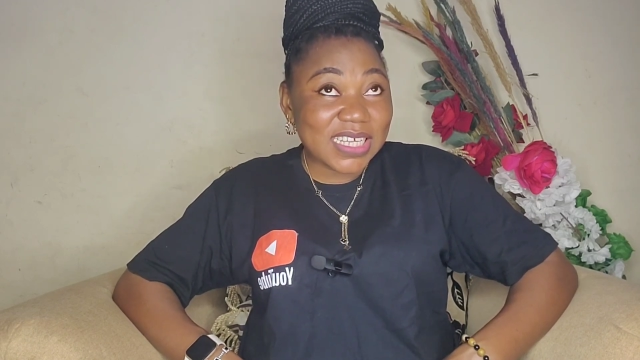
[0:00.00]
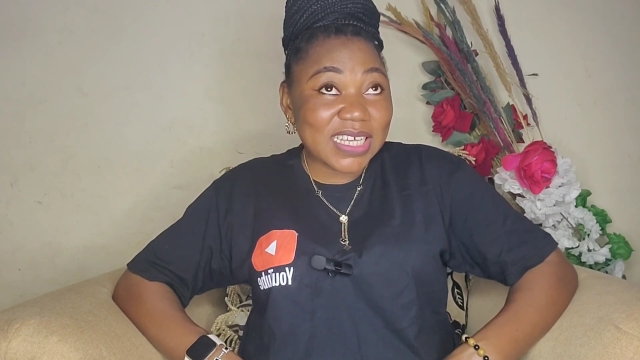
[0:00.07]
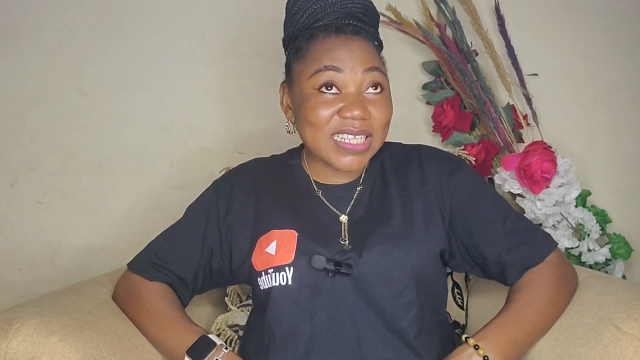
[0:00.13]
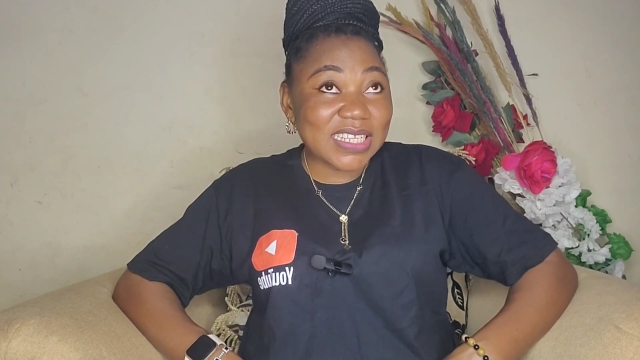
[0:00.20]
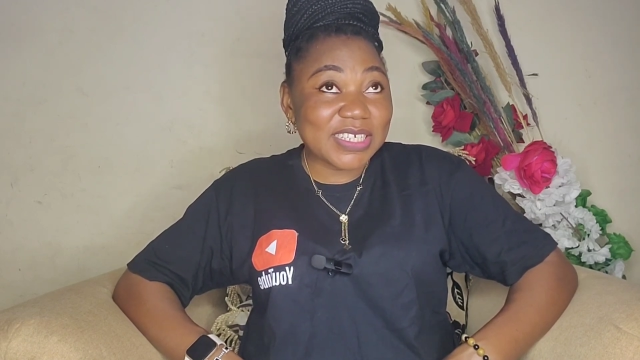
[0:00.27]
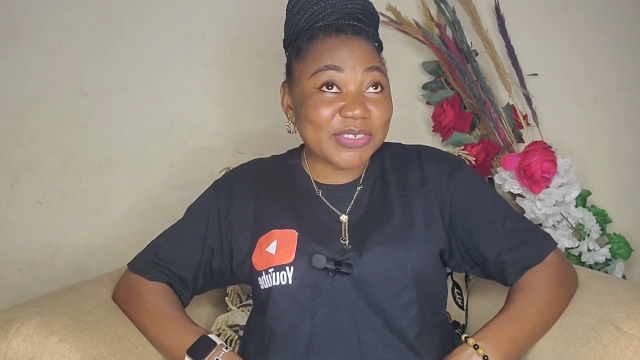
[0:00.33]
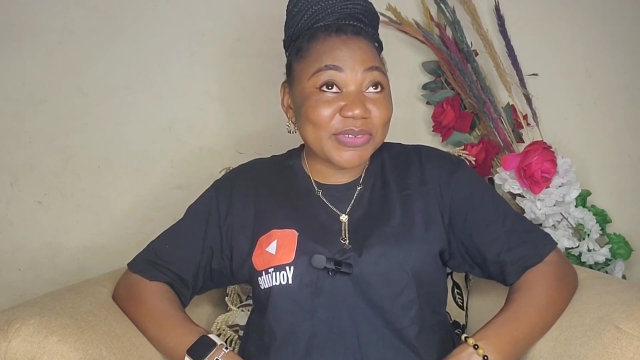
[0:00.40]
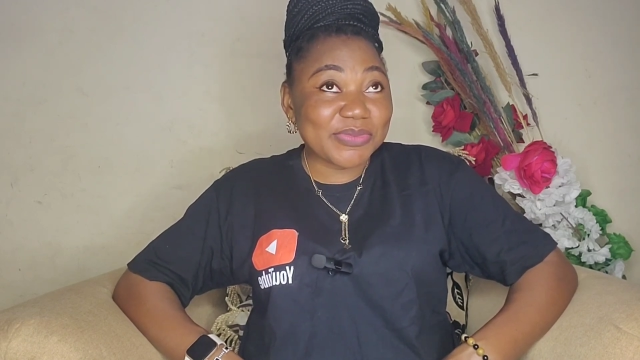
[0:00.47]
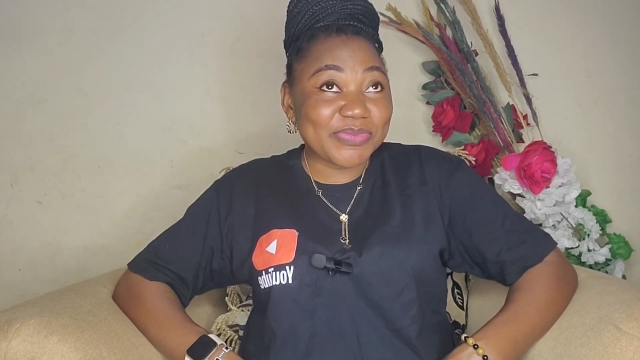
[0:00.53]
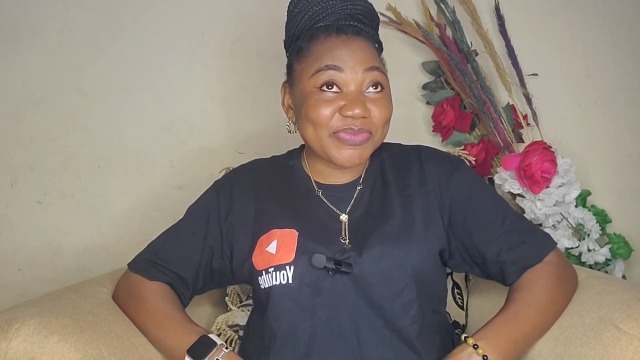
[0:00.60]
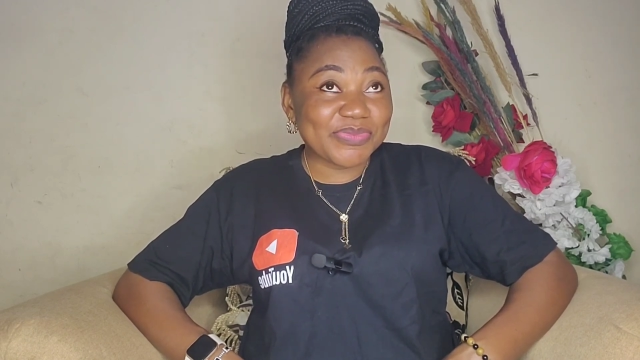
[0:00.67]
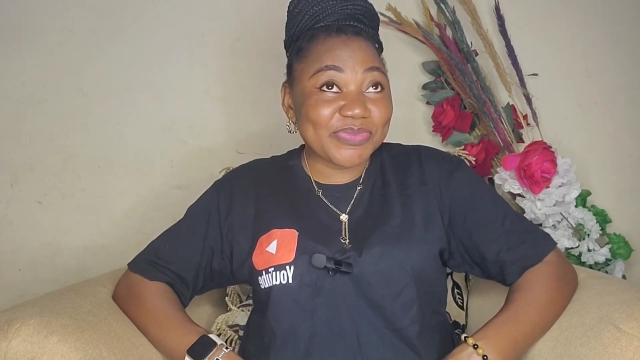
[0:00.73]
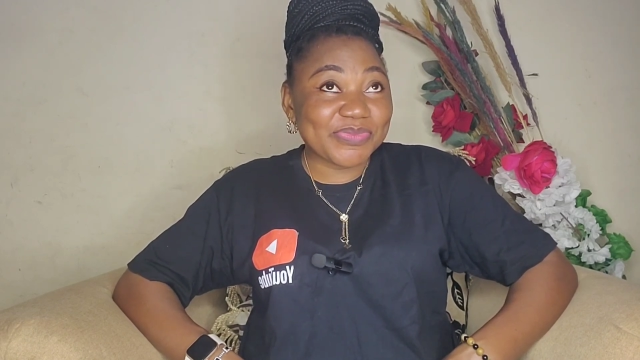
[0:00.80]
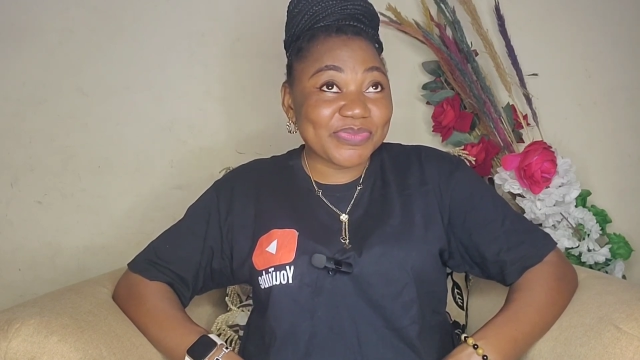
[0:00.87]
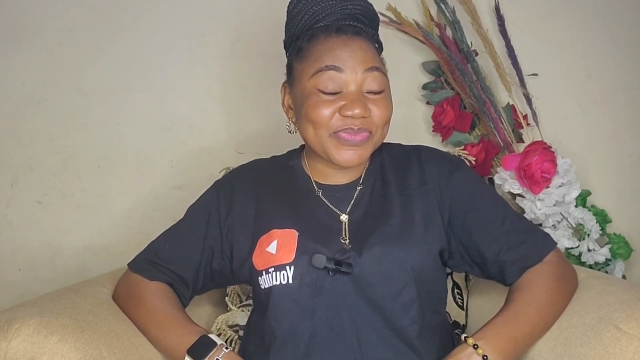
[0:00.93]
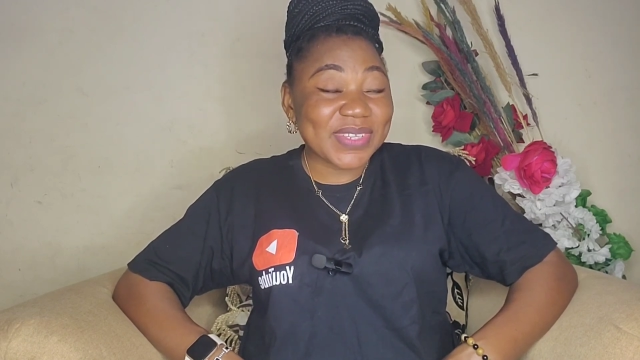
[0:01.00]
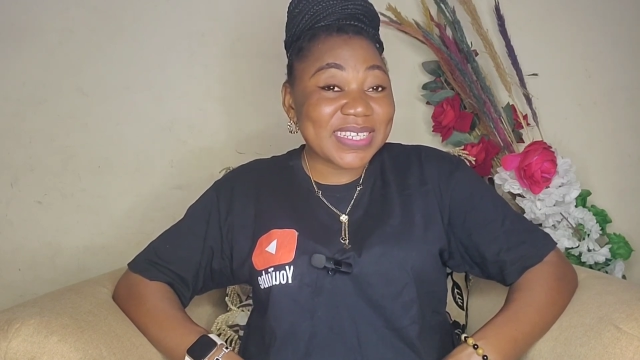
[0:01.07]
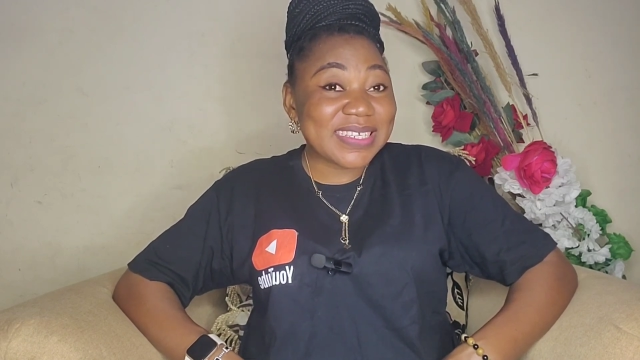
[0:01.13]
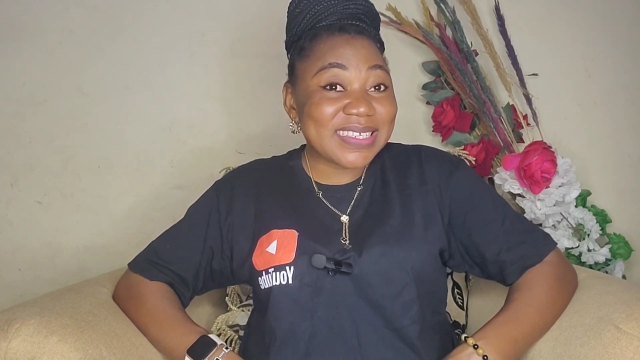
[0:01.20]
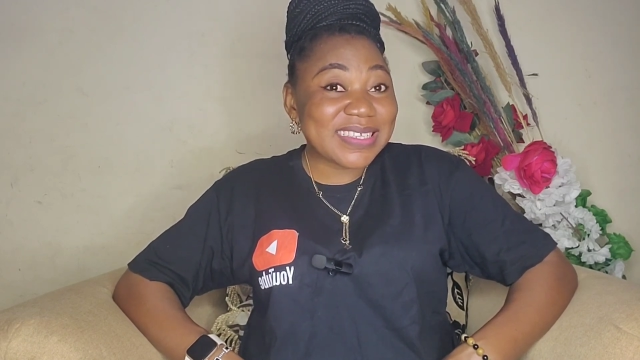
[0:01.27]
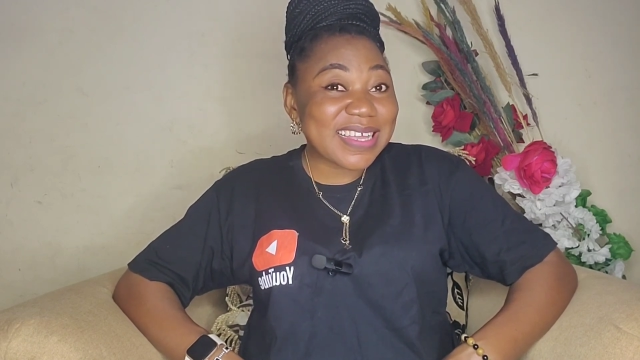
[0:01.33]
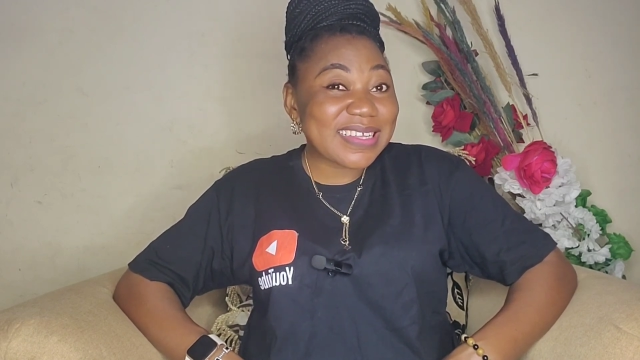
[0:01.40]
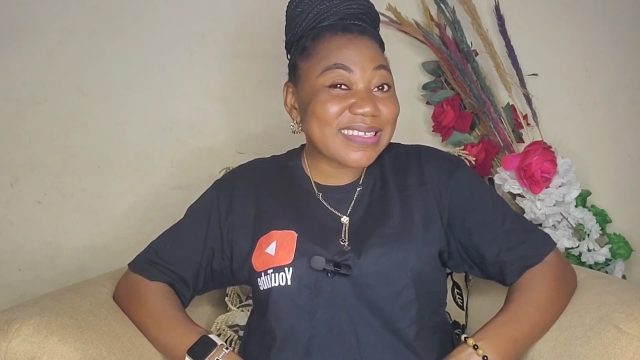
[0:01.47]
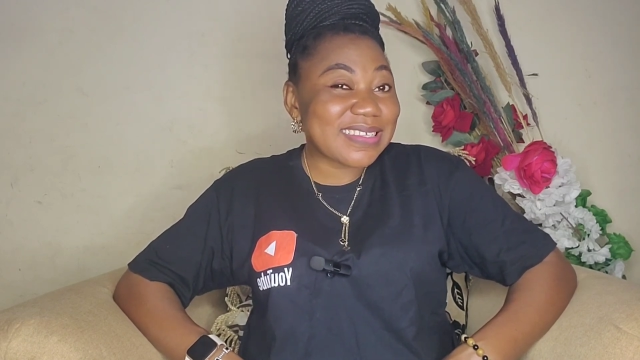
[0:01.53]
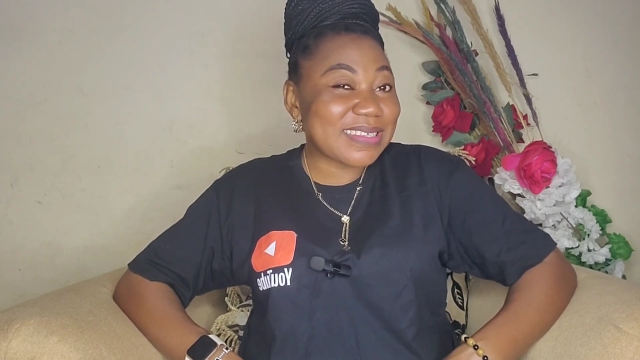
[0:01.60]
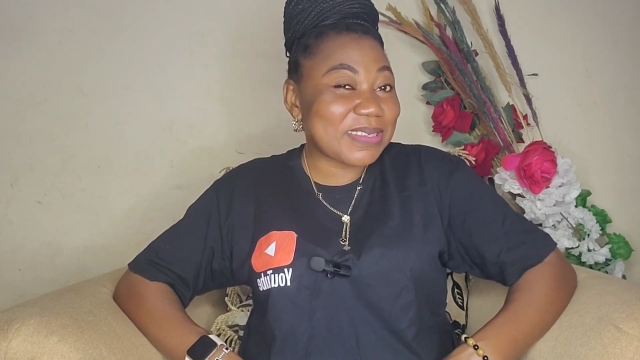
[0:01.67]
and the distance